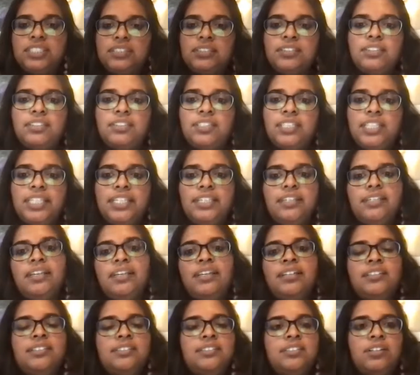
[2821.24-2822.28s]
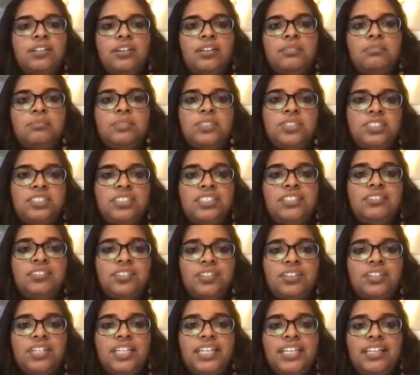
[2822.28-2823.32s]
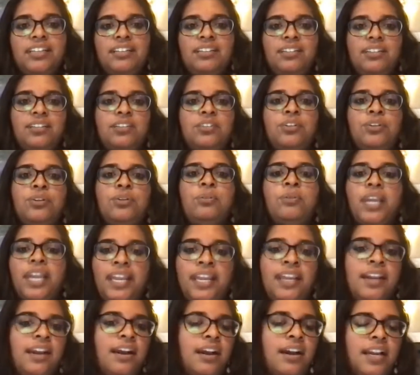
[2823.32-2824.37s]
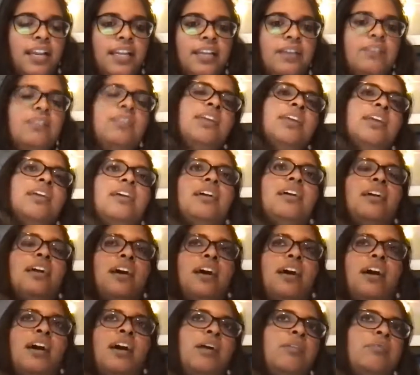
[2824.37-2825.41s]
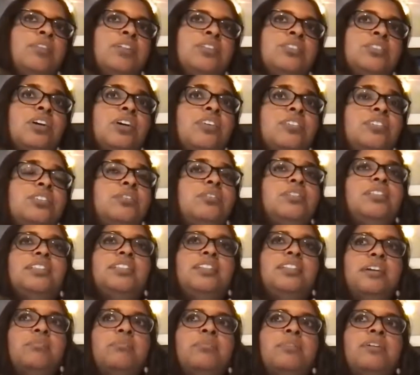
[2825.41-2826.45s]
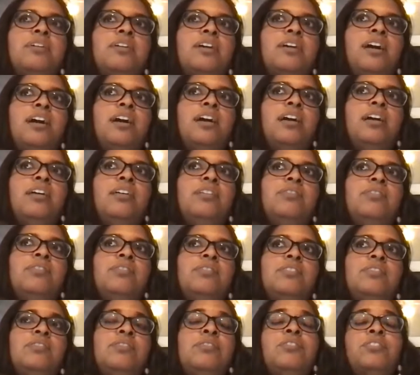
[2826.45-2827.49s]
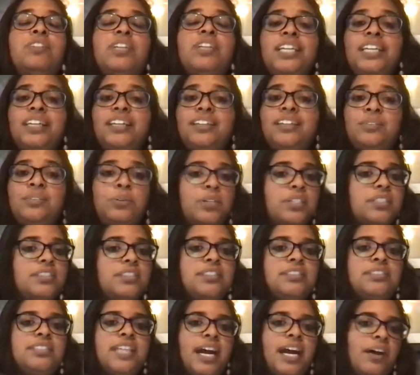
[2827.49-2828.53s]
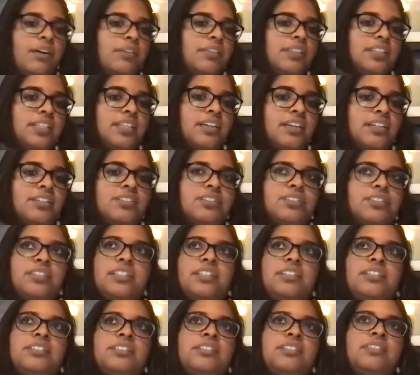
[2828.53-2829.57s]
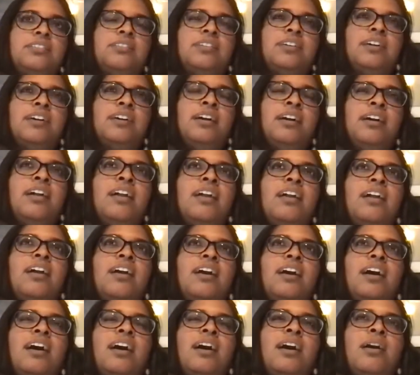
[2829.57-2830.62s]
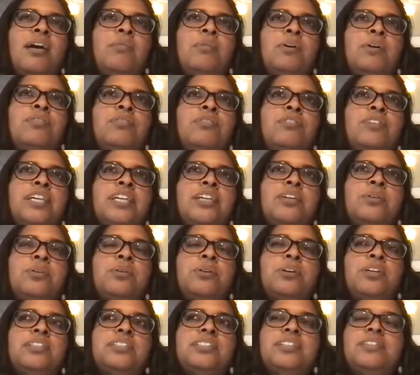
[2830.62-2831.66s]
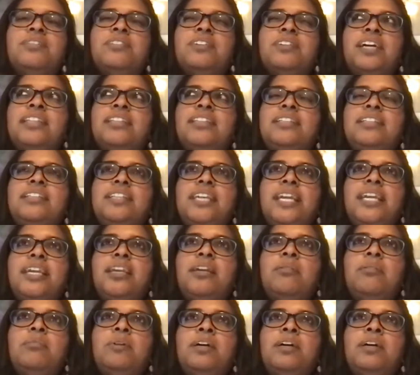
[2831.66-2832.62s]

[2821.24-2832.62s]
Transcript: learning, and it's called Machine Learning, the New AI. There's also a number of free courses out there. So there's a free course, I forgot the name,